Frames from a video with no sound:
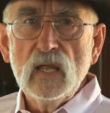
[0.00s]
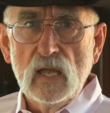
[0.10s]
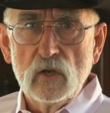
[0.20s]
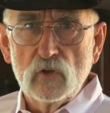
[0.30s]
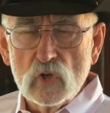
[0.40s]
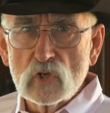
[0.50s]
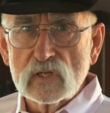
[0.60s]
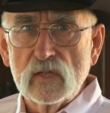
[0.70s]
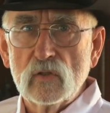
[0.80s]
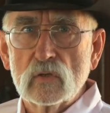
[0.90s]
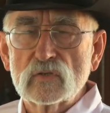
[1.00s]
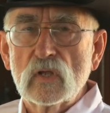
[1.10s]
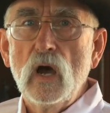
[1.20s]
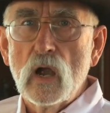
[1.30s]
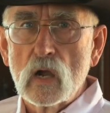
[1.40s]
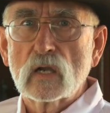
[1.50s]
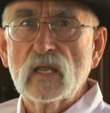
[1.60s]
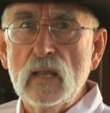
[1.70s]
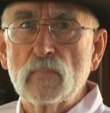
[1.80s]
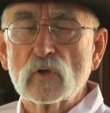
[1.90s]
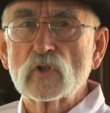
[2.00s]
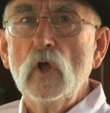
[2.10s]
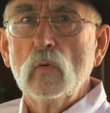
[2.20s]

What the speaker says: and usually those hard keepers